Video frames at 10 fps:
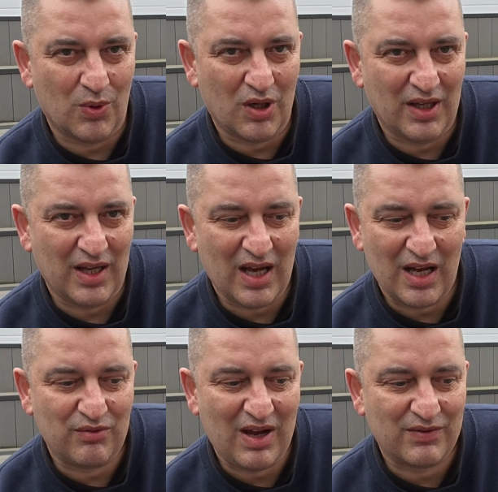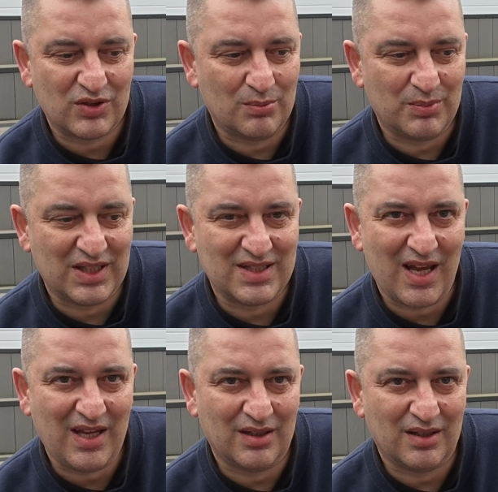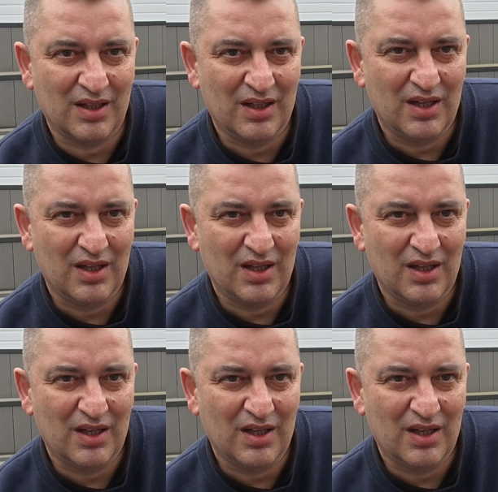quality, I'd rather somebody take